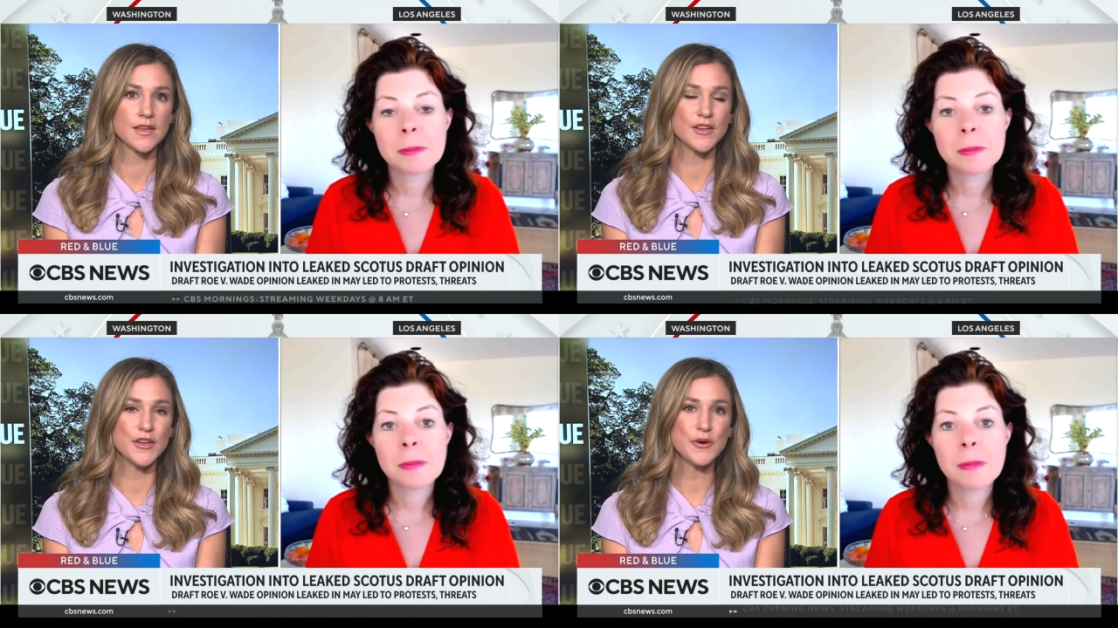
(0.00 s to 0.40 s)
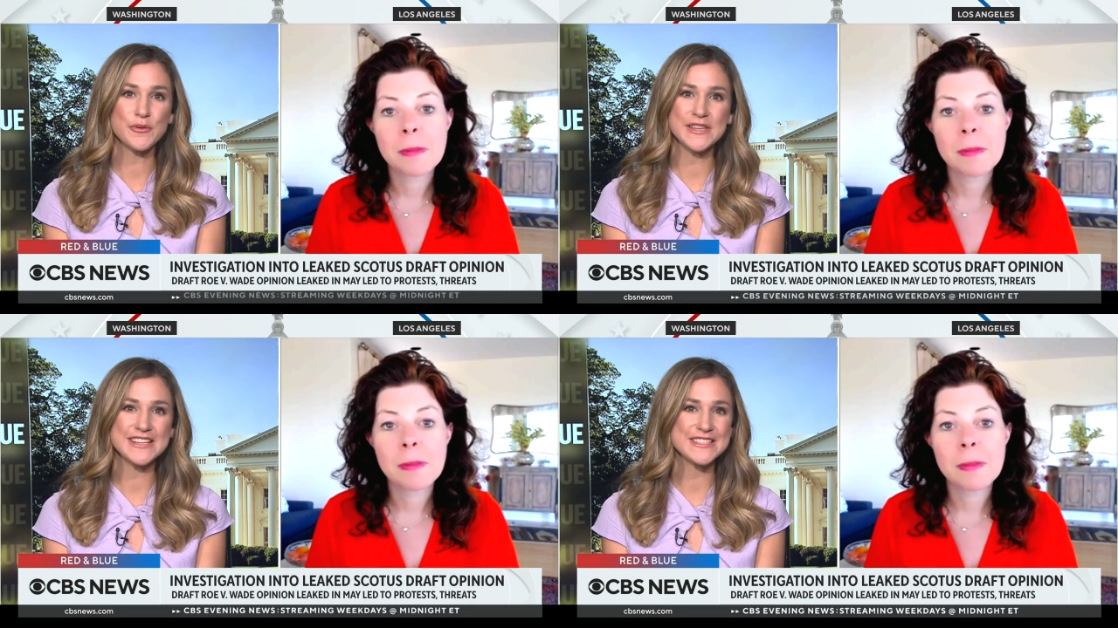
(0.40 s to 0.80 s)

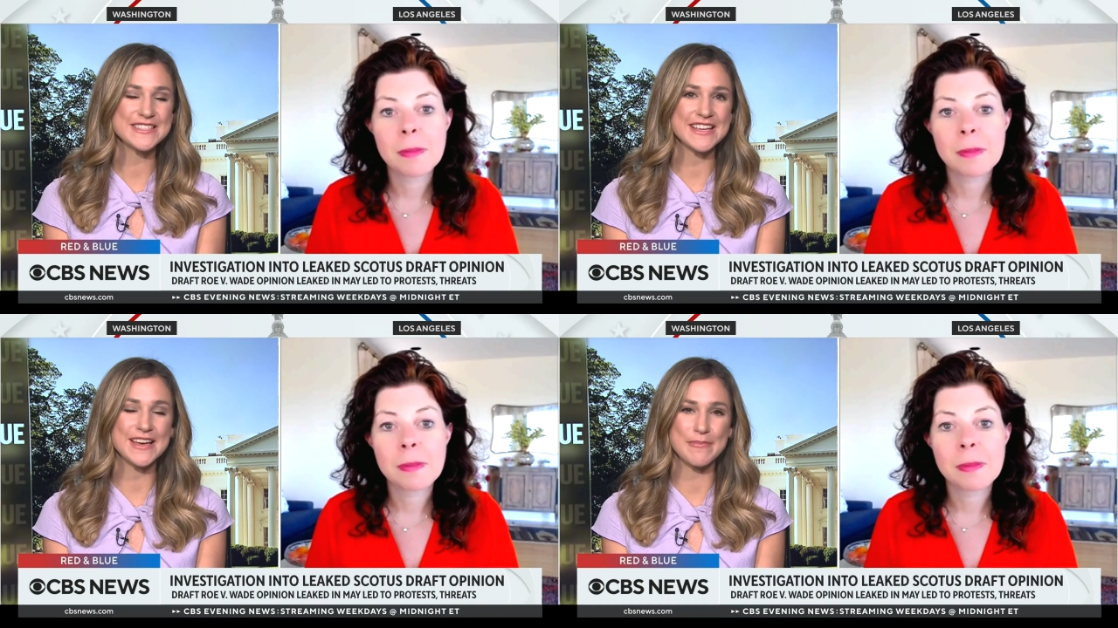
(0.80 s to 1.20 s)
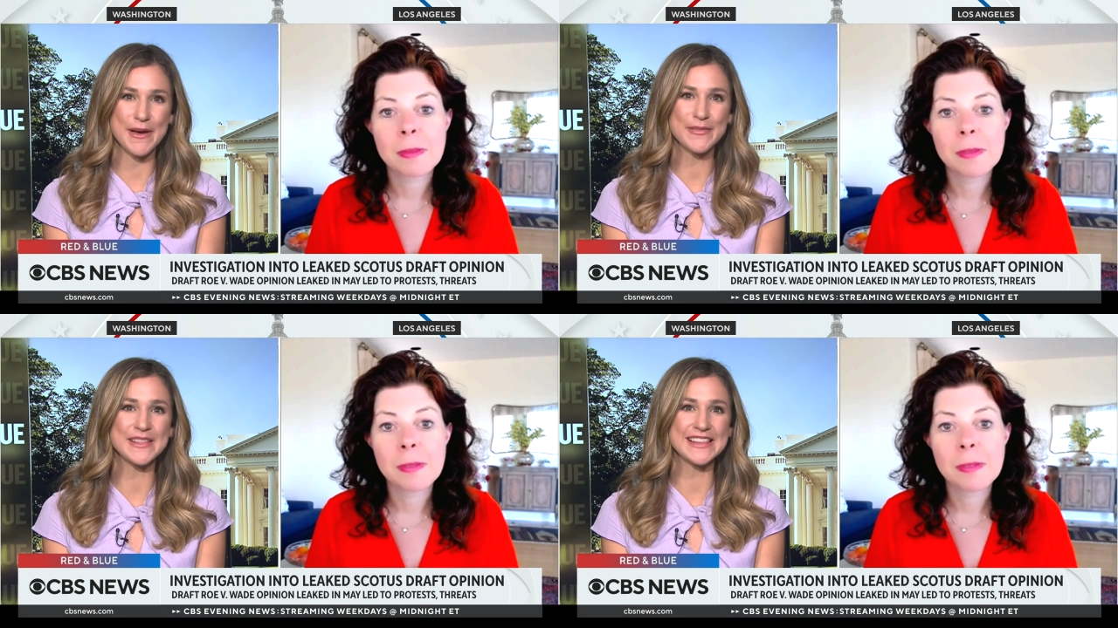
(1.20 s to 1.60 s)
Speaker 1: No leaks
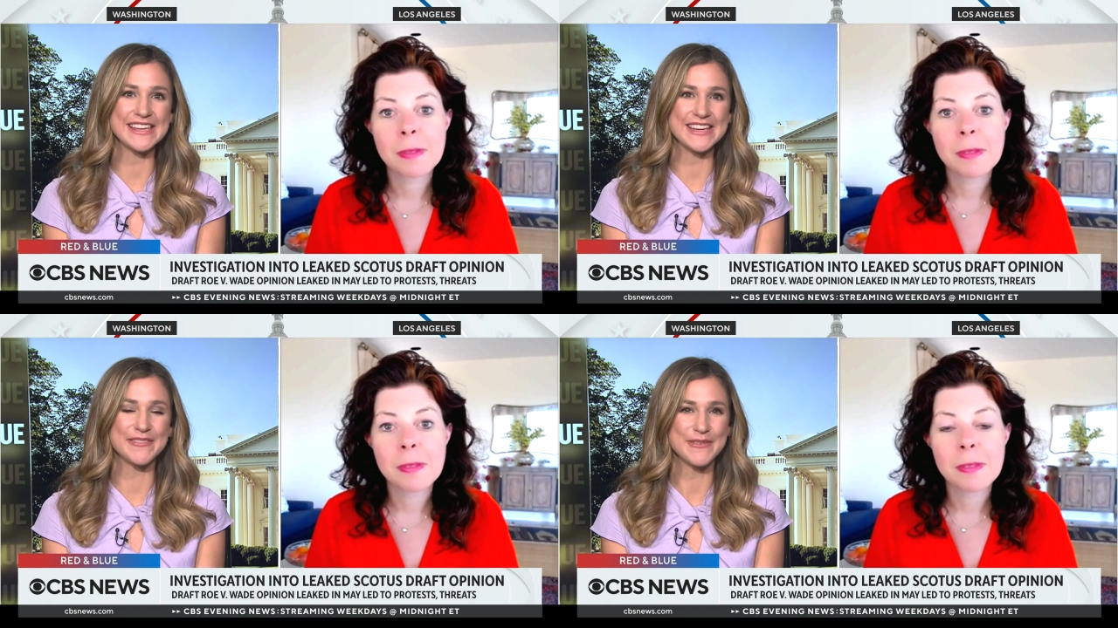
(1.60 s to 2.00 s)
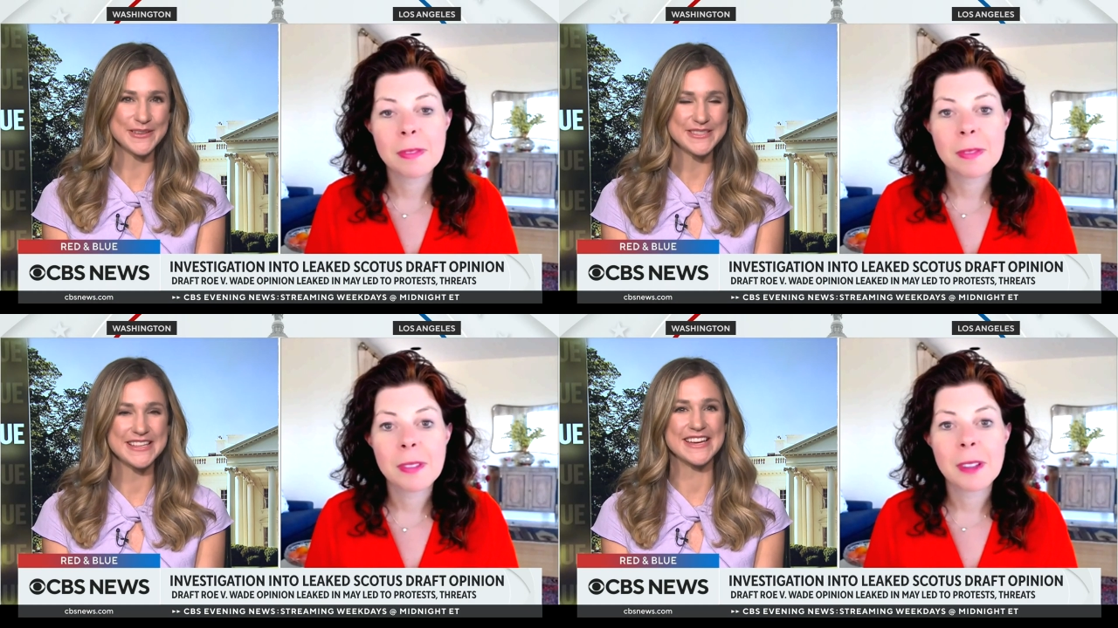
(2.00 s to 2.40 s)
about the leak.
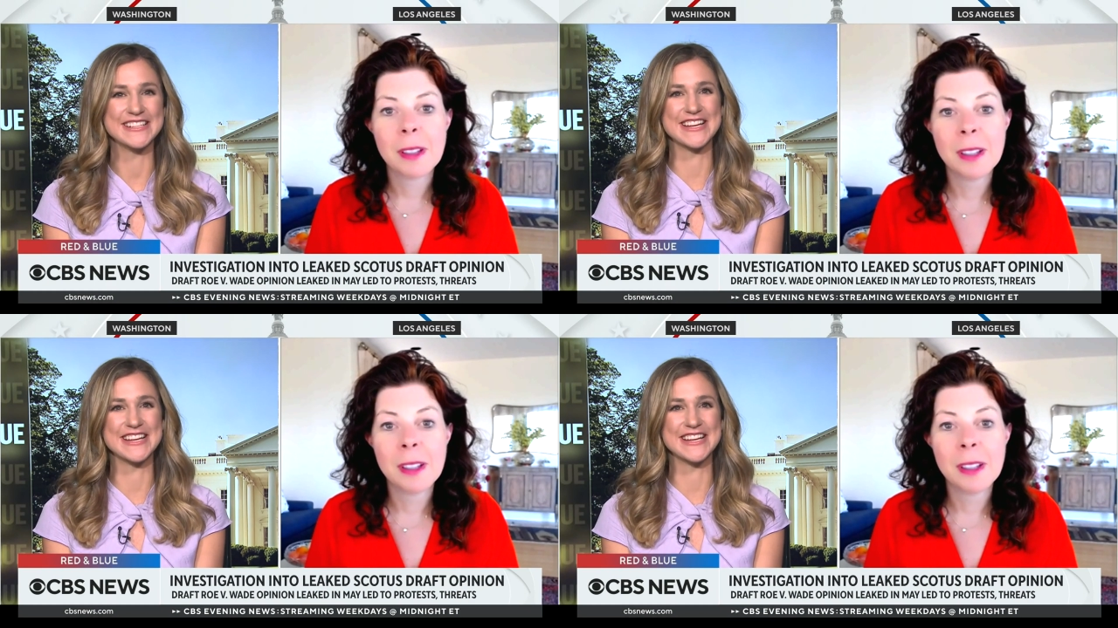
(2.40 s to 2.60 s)
Well said,